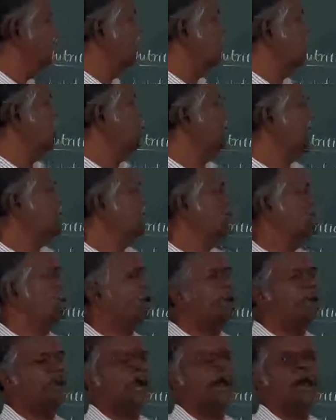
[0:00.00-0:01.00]
But
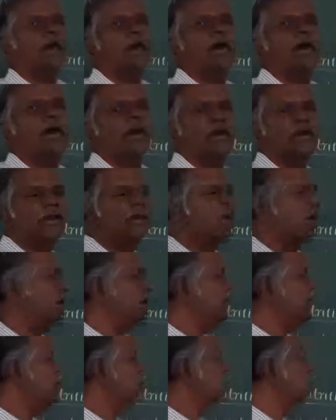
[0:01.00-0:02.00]
only the thing
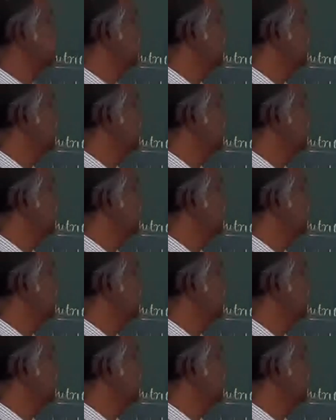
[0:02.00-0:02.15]
is,